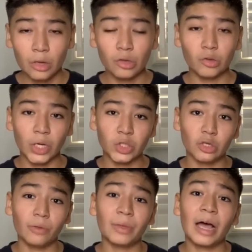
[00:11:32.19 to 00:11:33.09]
So I
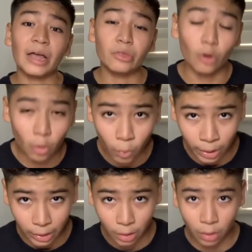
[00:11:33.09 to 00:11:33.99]
told them that I don't
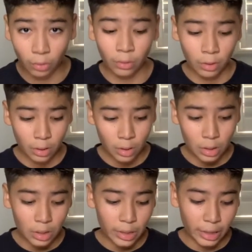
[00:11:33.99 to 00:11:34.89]
want to go.
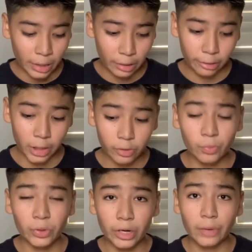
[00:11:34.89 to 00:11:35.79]
And they were
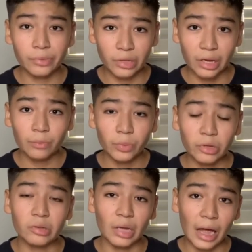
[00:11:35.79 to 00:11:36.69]
pretty upset, pretty
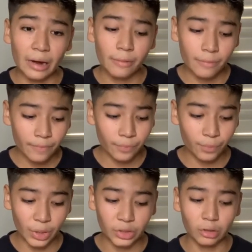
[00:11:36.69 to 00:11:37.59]
sad.
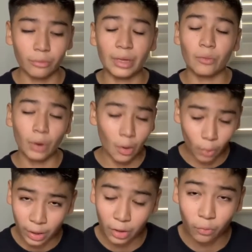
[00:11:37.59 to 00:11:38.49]
But I told them that what I
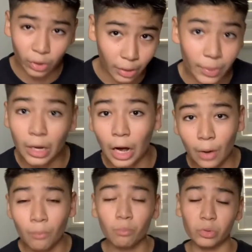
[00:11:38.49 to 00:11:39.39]
wanted to really
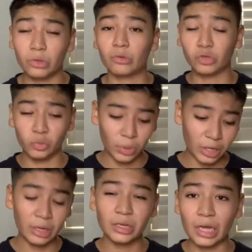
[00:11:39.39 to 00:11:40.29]
become was a social
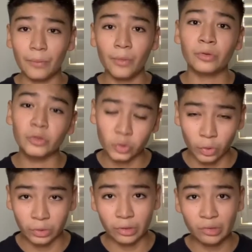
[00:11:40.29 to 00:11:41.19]
media gamer to
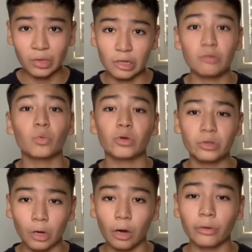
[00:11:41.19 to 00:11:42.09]
join this
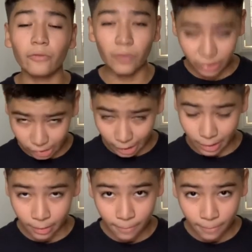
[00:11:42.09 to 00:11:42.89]
esports called FaZe Clan.